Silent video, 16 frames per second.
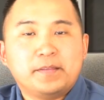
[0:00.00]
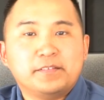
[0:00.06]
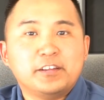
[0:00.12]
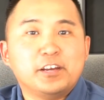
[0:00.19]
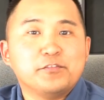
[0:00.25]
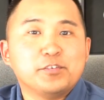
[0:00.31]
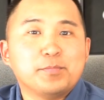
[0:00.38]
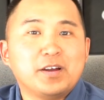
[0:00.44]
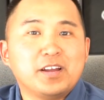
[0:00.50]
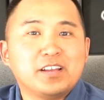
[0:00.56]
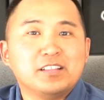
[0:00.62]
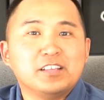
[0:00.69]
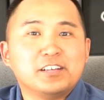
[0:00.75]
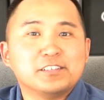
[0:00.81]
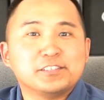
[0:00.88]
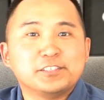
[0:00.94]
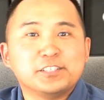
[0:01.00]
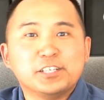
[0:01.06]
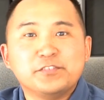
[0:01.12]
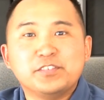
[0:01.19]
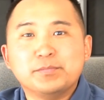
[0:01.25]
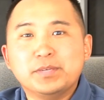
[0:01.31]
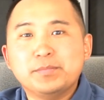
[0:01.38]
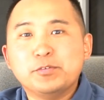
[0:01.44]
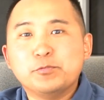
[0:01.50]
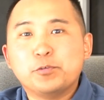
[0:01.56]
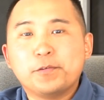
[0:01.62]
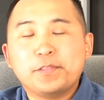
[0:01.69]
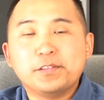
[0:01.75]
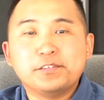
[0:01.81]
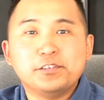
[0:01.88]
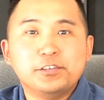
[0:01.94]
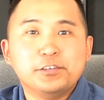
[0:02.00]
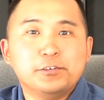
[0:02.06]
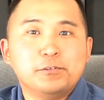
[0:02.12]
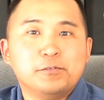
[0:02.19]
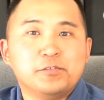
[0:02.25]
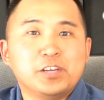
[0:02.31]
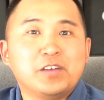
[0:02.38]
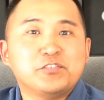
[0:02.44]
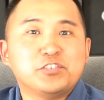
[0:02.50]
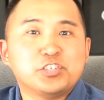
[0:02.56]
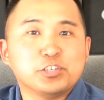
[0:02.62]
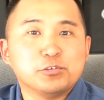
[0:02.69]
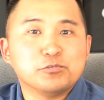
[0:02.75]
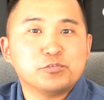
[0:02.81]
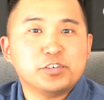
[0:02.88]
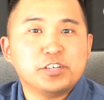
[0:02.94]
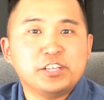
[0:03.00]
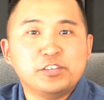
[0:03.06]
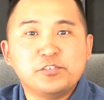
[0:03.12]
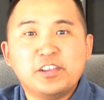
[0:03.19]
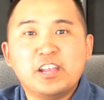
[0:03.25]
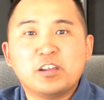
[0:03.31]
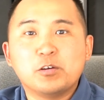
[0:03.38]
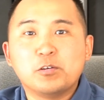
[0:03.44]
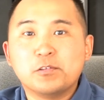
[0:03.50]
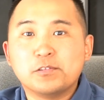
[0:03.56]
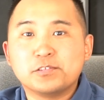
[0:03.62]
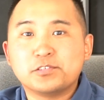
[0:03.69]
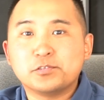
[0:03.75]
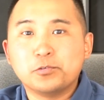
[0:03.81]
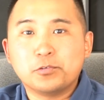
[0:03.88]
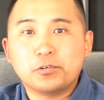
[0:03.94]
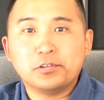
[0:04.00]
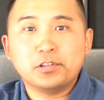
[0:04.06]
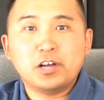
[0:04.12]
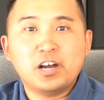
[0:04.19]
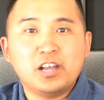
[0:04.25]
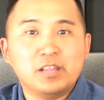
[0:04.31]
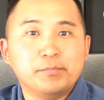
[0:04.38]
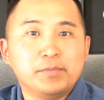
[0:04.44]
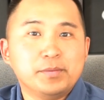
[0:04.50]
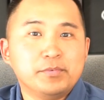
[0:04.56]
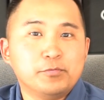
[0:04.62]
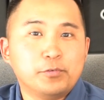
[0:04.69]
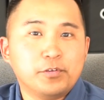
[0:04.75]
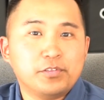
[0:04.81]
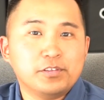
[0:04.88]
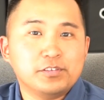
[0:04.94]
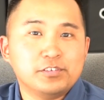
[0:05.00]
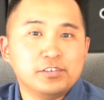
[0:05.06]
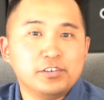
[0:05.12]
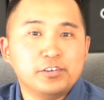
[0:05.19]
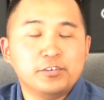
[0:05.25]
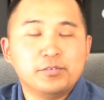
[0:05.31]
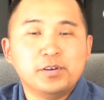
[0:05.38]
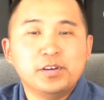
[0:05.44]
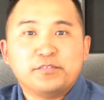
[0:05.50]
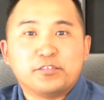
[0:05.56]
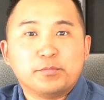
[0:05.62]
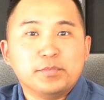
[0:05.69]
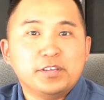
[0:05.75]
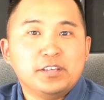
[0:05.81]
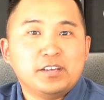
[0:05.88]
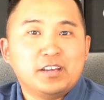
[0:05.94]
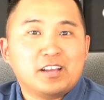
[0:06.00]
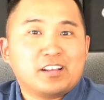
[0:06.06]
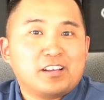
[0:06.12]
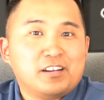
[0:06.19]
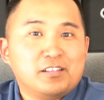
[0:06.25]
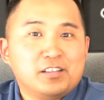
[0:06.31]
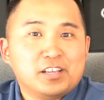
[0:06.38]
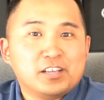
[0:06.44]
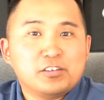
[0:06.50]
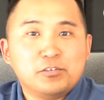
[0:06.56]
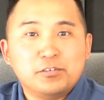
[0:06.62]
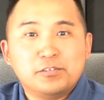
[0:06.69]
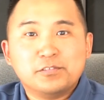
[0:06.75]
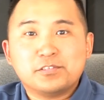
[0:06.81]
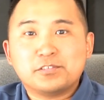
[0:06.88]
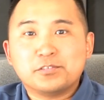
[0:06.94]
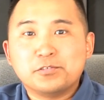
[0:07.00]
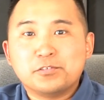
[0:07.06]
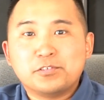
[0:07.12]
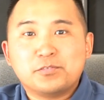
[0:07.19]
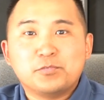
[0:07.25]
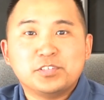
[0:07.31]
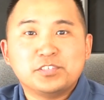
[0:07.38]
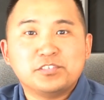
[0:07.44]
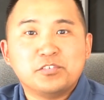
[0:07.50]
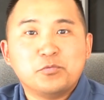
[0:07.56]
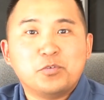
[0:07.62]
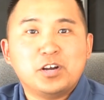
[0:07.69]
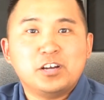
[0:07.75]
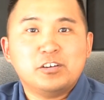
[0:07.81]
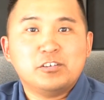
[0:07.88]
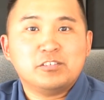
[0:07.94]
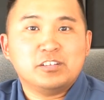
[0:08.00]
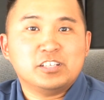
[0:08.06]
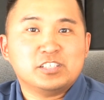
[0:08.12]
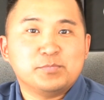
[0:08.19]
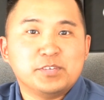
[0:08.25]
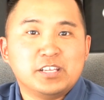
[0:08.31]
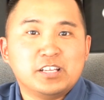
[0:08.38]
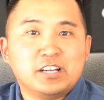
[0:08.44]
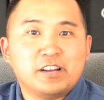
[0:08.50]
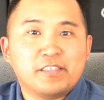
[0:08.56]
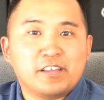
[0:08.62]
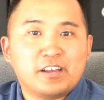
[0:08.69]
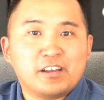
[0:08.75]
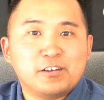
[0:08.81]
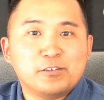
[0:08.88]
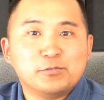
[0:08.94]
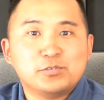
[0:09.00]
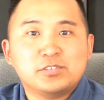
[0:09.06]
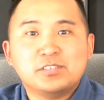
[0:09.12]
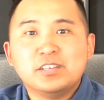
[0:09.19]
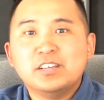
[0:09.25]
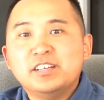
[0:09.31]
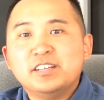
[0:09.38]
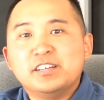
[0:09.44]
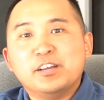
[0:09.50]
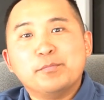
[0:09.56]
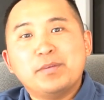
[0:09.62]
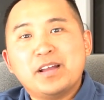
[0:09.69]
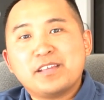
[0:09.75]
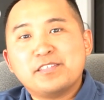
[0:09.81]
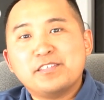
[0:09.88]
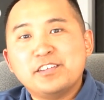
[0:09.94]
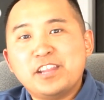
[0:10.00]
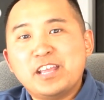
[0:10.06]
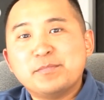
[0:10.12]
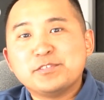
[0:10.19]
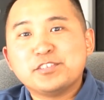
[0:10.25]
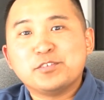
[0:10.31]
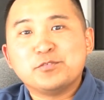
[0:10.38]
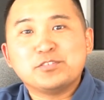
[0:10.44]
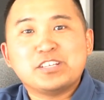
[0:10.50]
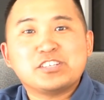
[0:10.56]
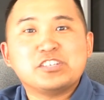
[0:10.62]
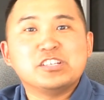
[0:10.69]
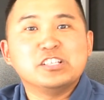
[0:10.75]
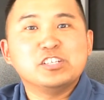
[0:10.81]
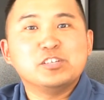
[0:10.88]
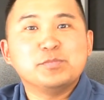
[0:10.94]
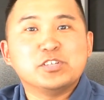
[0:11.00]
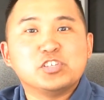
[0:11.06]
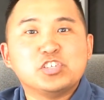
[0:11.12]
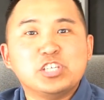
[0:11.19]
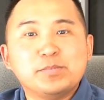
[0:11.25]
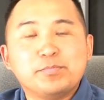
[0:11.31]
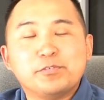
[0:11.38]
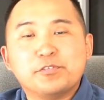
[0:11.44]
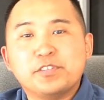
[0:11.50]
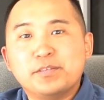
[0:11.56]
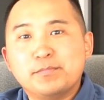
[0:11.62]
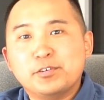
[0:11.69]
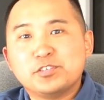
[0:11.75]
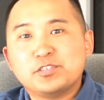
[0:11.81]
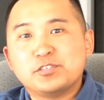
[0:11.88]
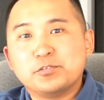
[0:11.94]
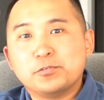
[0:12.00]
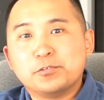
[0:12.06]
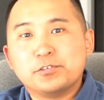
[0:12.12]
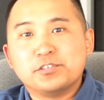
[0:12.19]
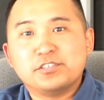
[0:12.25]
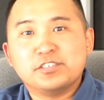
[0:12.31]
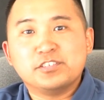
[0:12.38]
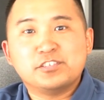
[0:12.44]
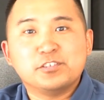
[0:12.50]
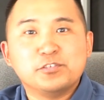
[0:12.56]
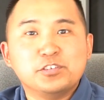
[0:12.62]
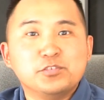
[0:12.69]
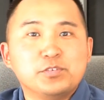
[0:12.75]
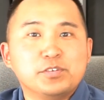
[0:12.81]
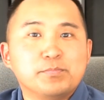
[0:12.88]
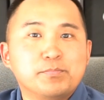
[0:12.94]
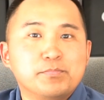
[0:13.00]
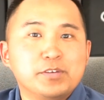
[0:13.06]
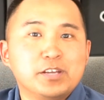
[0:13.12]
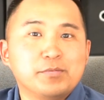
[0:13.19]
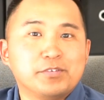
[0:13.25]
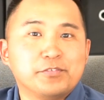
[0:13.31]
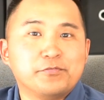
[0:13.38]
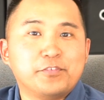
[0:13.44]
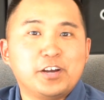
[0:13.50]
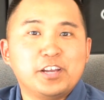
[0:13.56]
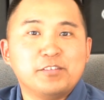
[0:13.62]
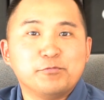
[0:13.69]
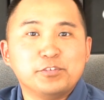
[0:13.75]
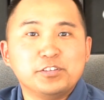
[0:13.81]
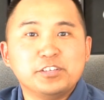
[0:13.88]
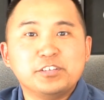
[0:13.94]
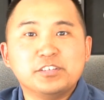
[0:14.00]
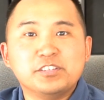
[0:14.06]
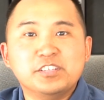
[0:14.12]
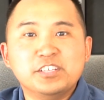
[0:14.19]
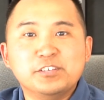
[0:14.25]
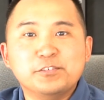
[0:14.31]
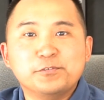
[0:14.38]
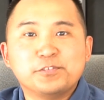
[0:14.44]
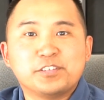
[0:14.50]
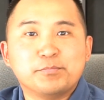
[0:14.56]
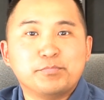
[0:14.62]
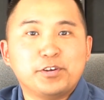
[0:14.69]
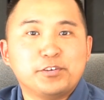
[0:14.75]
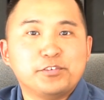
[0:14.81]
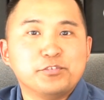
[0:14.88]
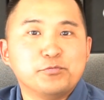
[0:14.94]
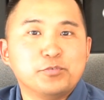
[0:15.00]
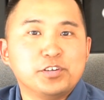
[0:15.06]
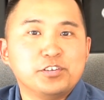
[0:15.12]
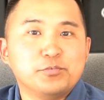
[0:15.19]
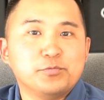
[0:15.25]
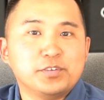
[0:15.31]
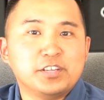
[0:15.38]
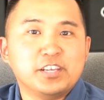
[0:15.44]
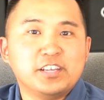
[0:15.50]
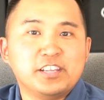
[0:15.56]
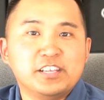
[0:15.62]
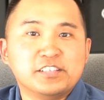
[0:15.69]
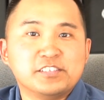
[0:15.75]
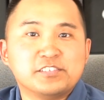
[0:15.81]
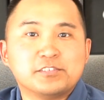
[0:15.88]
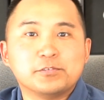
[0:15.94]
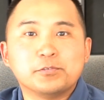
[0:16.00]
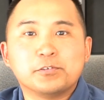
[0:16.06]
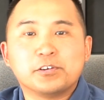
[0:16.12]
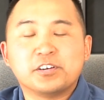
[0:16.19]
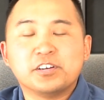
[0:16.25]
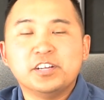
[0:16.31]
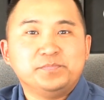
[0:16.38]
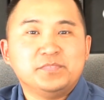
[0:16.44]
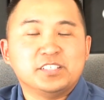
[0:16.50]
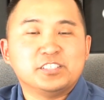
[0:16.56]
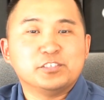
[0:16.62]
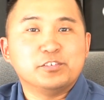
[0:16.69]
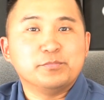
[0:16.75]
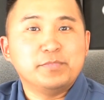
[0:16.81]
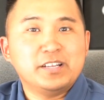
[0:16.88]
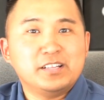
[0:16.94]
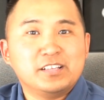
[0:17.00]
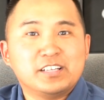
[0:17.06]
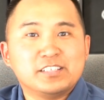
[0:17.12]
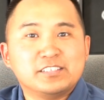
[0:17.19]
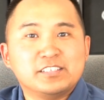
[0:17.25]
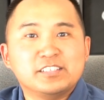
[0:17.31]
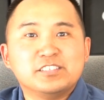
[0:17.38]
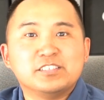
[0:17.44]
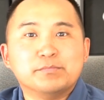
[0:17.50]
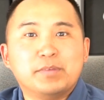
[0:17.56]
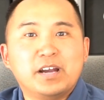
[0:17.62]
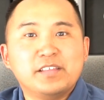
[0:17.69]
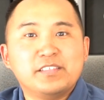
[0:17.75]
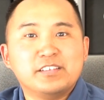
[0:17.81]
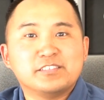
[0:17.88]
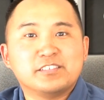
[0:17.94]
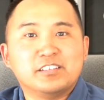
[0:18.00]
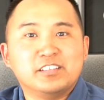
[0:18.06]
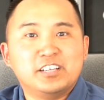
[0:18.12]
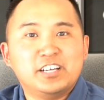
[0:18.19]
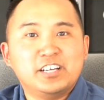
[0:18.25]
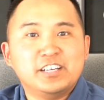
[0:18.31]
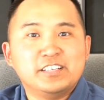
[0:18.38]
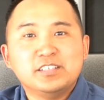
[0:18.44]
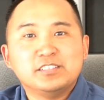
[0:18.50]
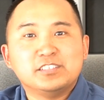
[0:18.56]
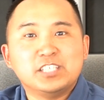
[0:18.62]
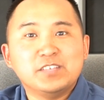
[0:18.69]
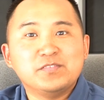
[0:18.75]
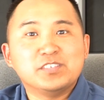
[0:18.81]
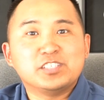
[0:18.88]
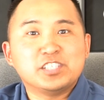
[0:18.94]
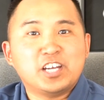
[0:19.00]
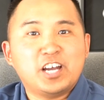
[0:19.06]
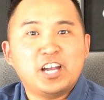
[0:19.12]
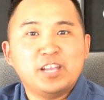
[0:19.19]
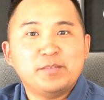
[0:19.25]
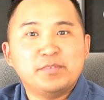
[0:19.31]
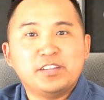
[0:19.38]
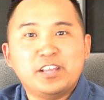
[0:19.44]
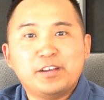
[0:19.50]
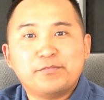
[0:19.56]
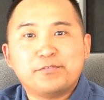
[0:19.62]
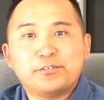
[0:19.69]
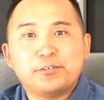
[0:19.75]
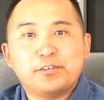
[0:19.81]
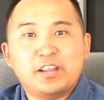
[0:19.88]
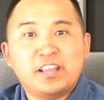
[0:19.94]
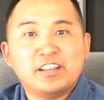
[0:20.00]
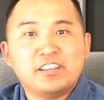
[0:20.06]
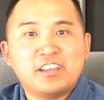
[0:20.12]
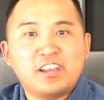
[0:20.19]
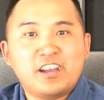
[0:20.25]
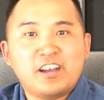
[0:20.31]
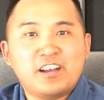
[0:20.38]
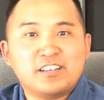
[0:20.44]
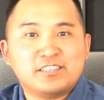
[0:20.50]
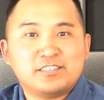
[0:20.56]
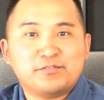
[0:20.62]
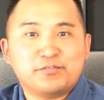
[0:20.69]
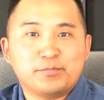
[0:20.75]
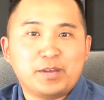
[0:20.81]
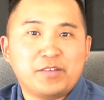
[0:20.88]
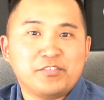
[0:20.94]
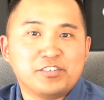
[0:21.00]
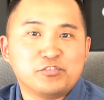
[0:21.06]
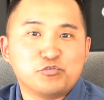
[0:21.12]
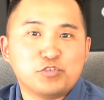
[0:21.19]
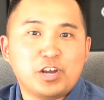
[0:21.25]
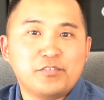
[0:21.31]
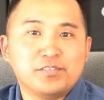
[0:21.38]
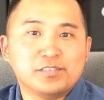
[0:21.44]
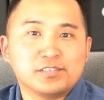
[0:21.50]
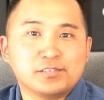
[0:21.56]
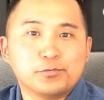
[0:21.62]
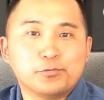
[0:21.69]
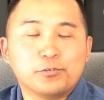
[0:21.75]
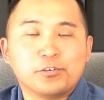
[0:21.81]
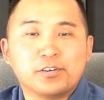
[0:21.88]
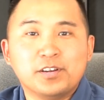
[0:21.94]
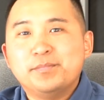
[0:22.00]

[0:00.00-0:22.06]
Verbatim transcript: Now, if you're buying a lot of stuff, it may be worth it to you. If you have children and you can't go to the store a lot, it may be worth it to you. For me, I kind of like going to the store once in a while. It lets me get out of the house. Now back then, Amazon was actually a little bit cheaper than most stores, and so you would be able to find really good deals compared to what you would get in store. And so it made a lot of sense to buy things online, save the time and effort and gas from having to drive in the store.